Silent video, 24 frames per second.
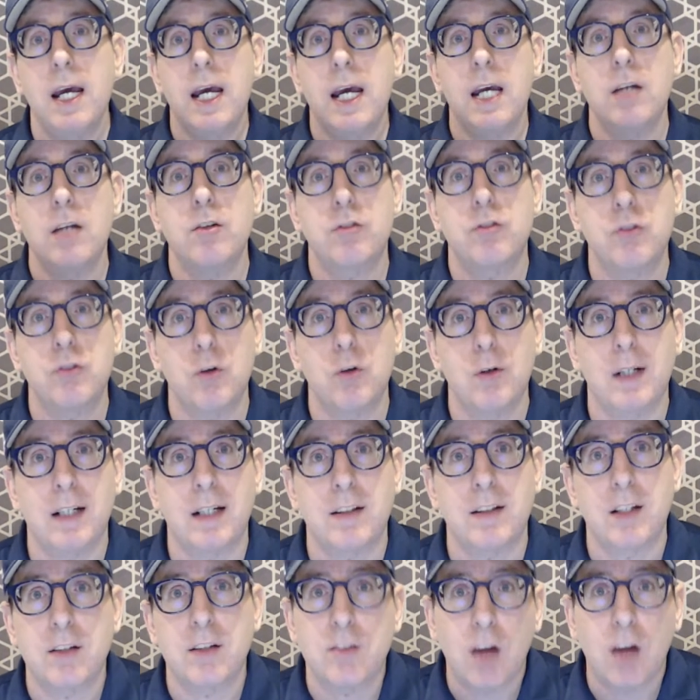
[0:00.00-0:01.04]
ensure that
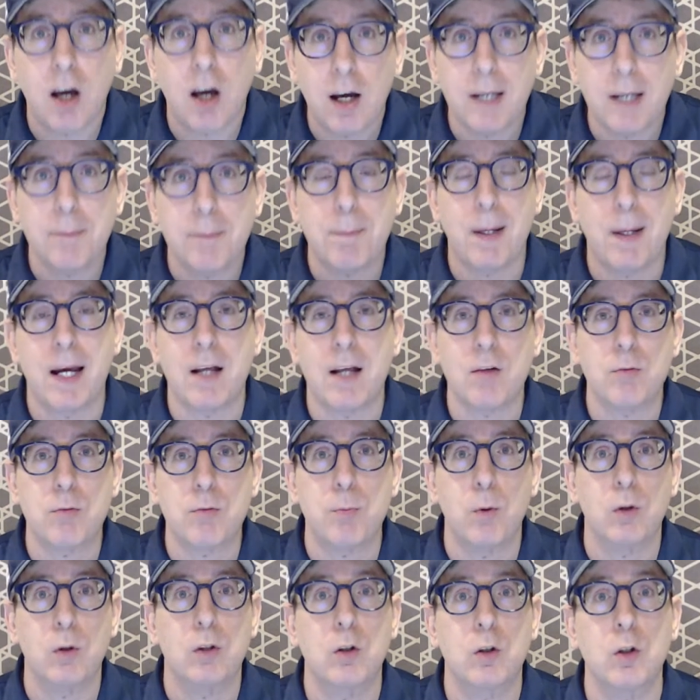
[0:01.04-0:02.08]
the Thai
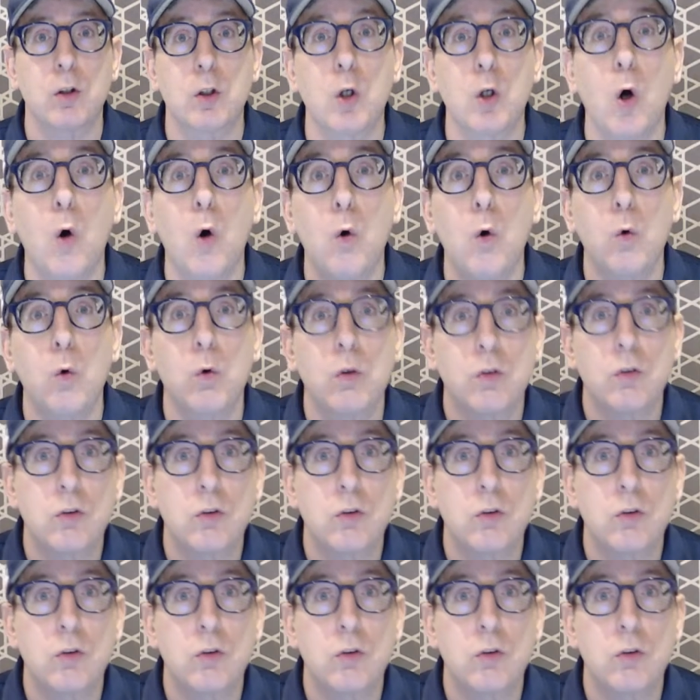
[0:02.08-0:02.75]
passport could go